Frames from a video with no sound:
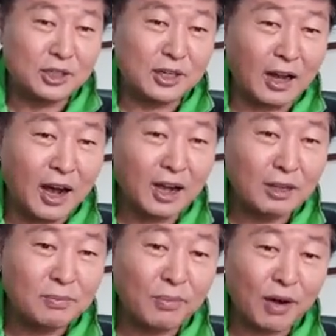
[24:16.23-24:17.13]
God
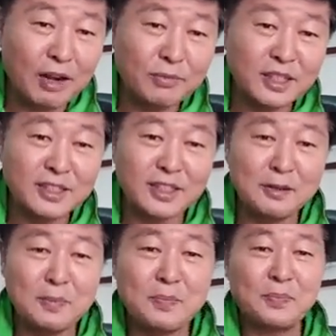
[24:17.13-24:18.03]
promised
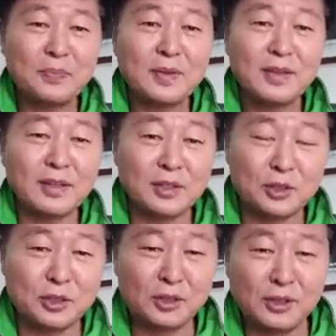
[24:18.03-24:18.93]
him the
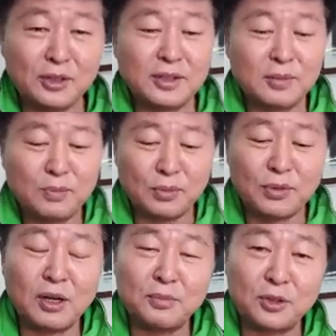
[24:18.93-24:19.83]
book
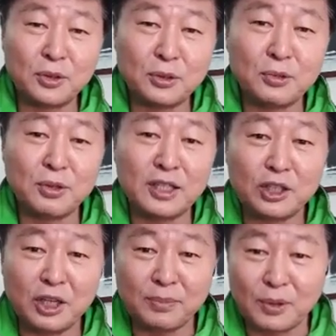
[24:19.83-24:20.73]
of Joshua
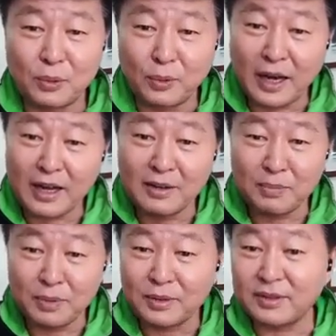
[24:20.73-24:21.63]
chapter 1
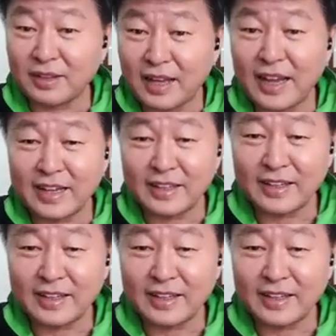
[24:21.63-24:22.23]
verse 9